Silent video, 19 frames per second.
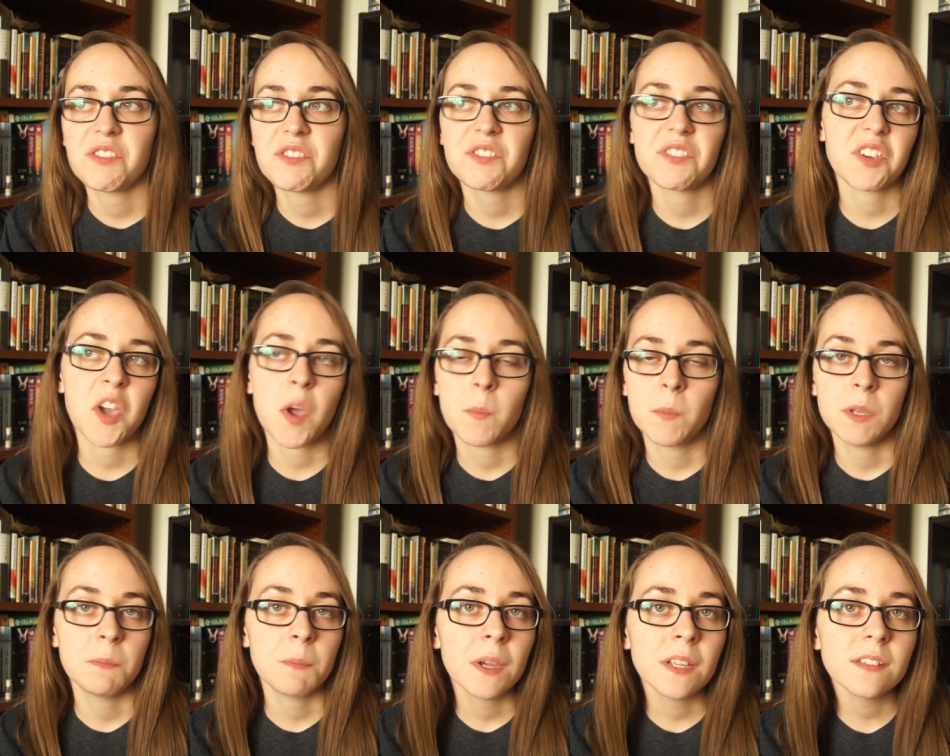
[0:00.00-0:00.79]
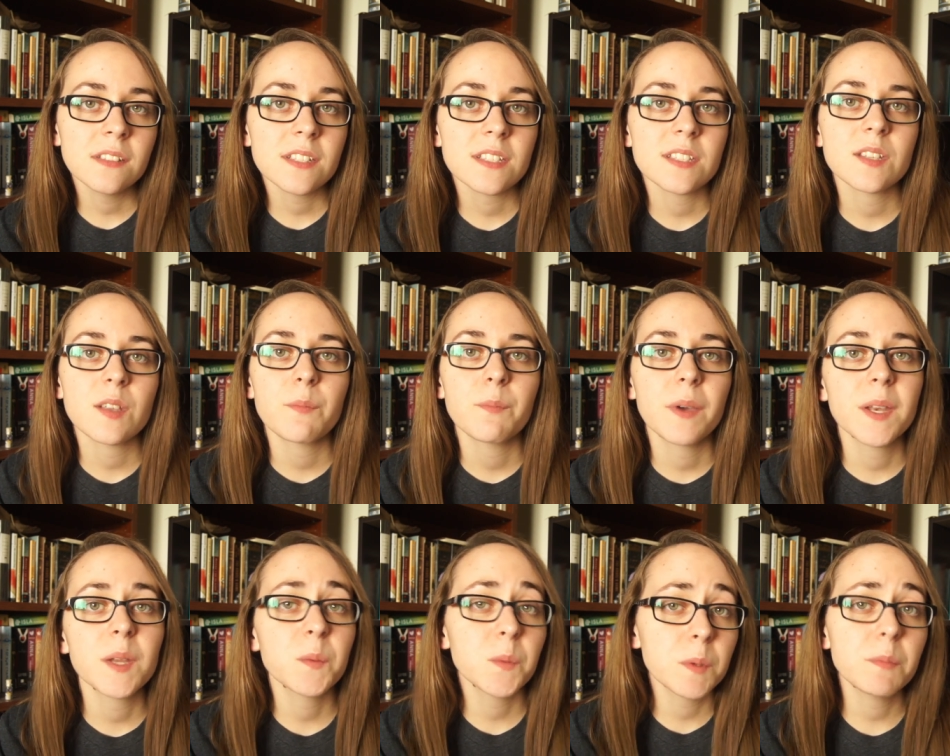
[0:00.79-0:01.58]
the coming months,
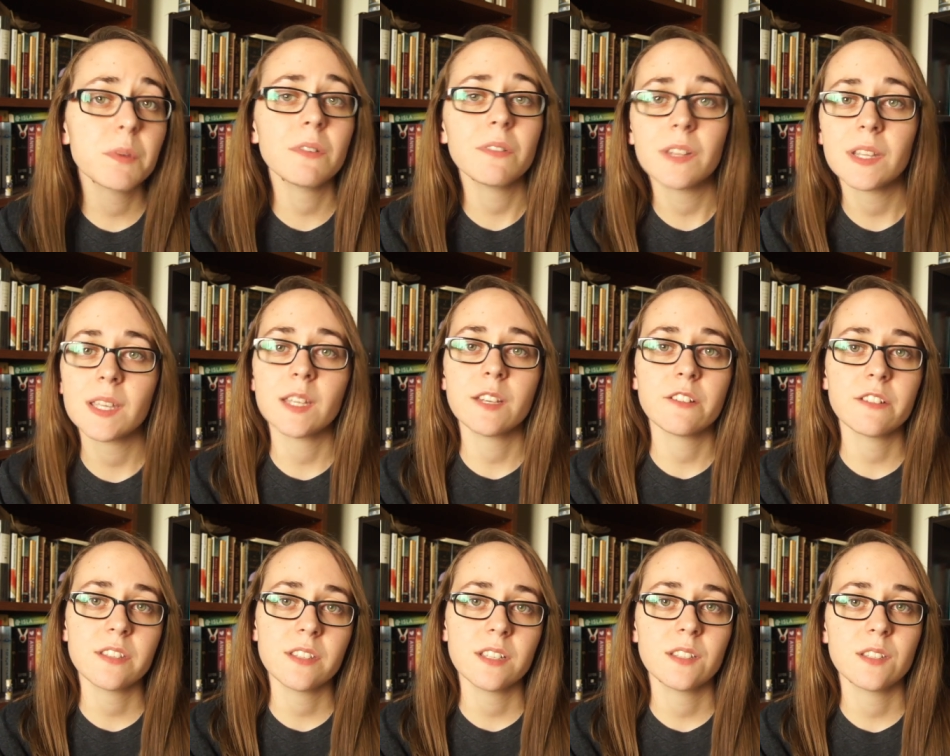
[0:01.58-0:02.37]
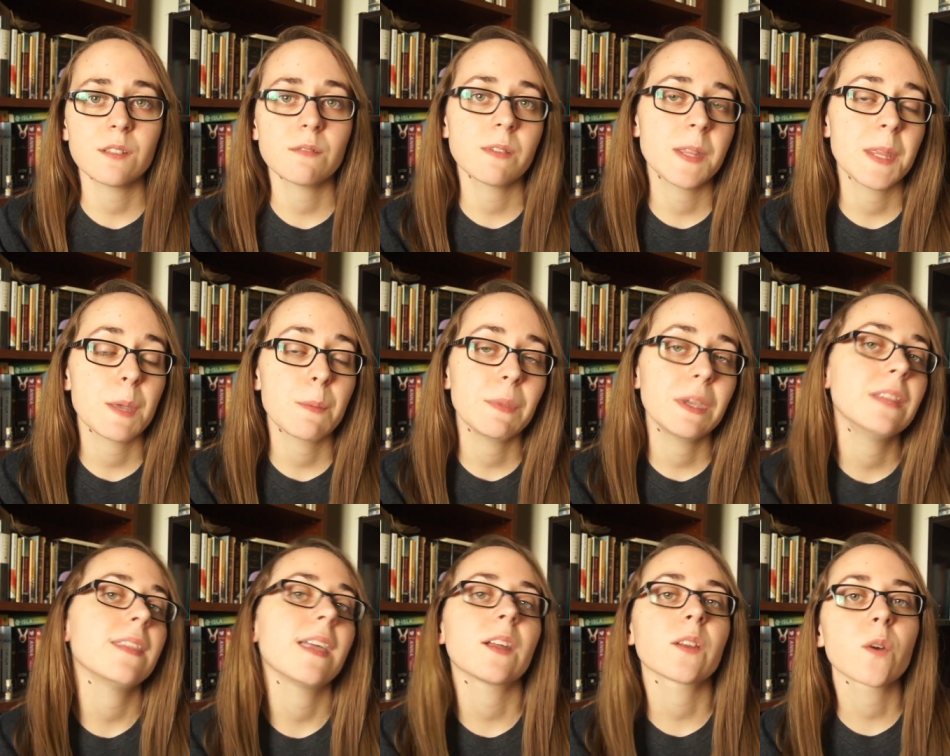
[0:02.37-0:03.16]
but it would be really interesting to read them
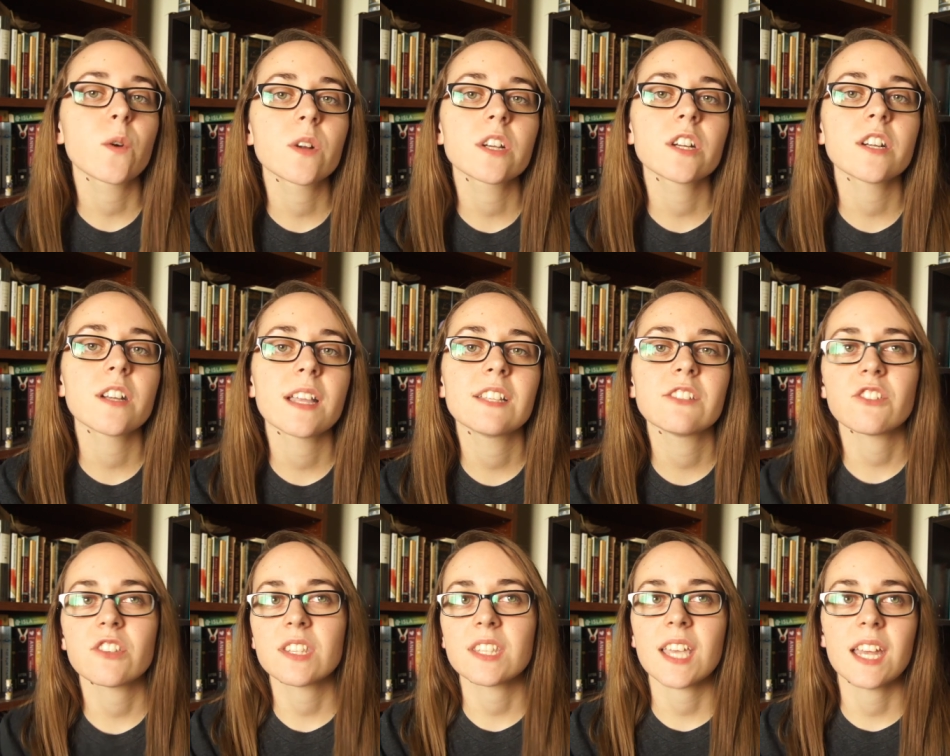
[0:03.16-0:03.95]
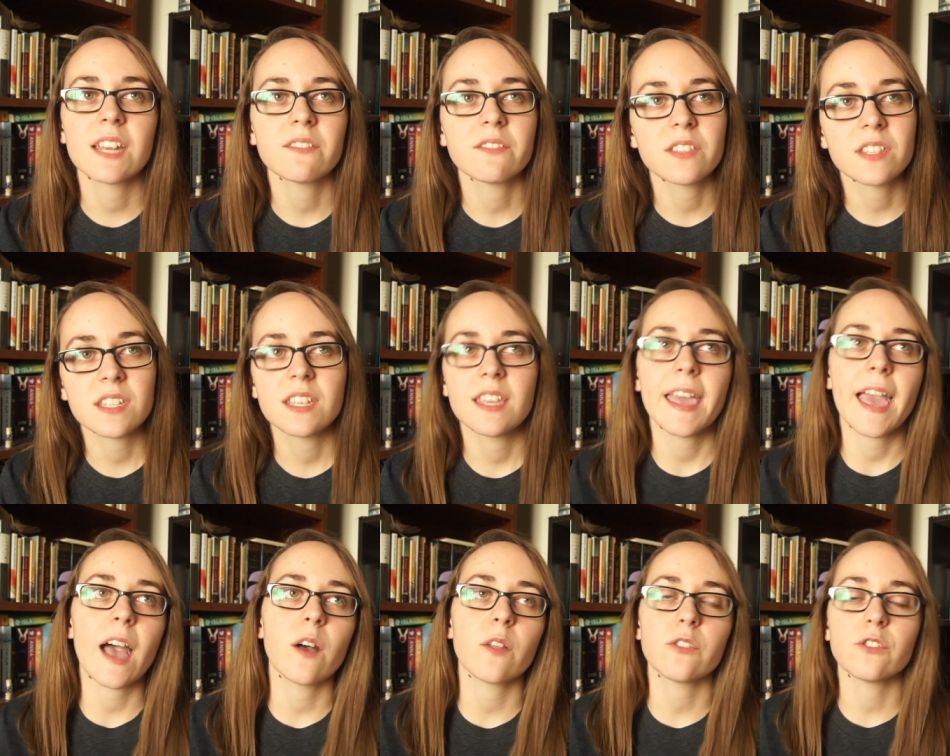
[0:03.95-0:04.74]
in that order and just kind of see
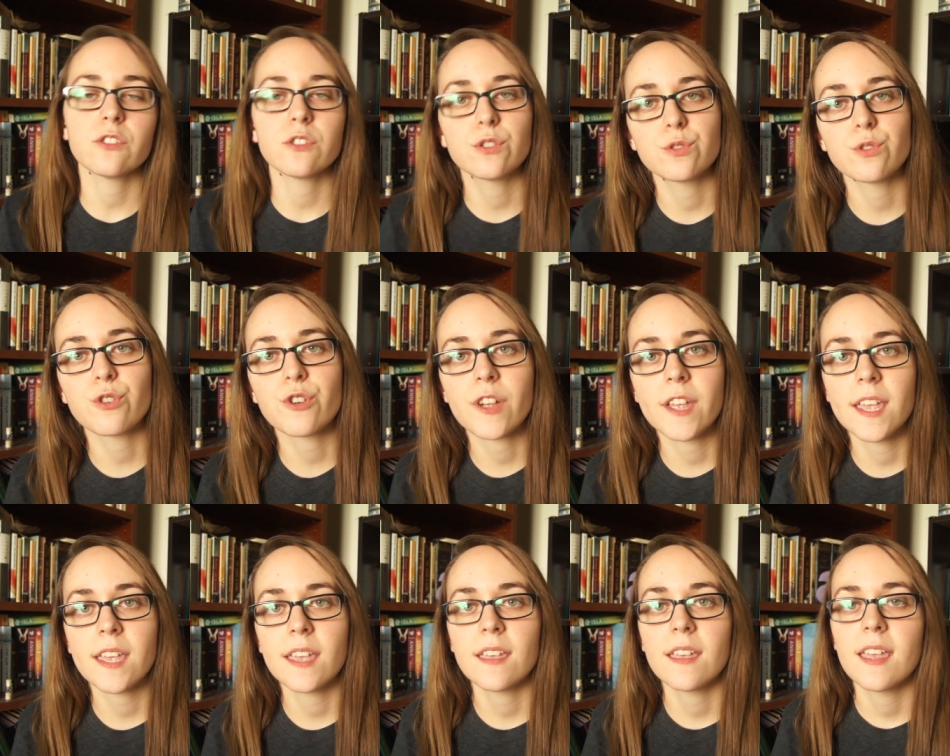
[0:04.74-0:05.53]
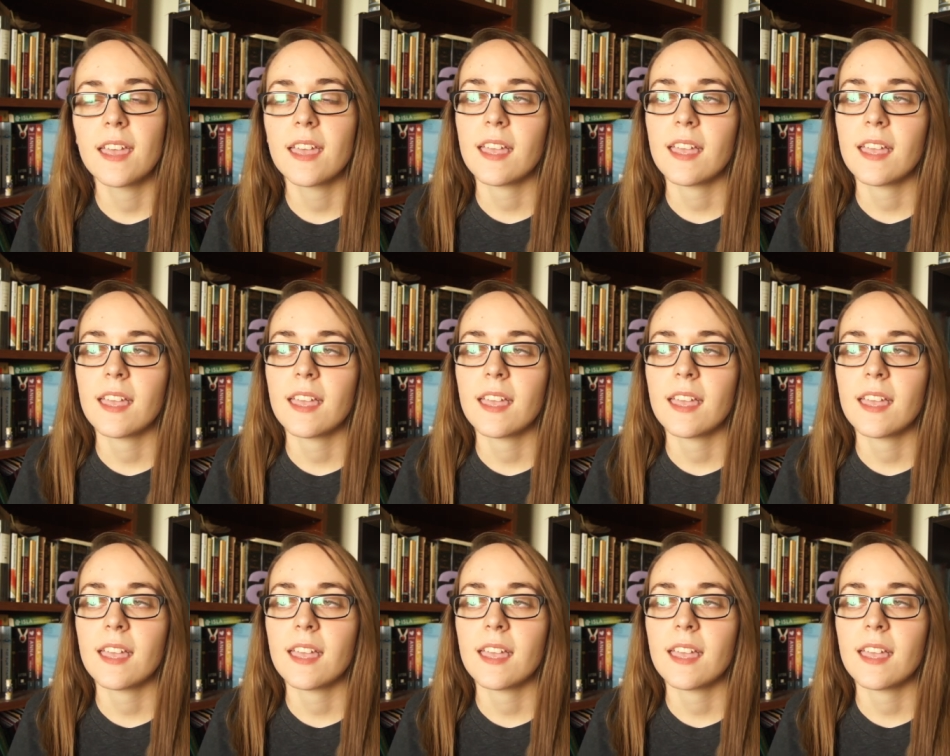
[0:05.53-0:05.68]
how the story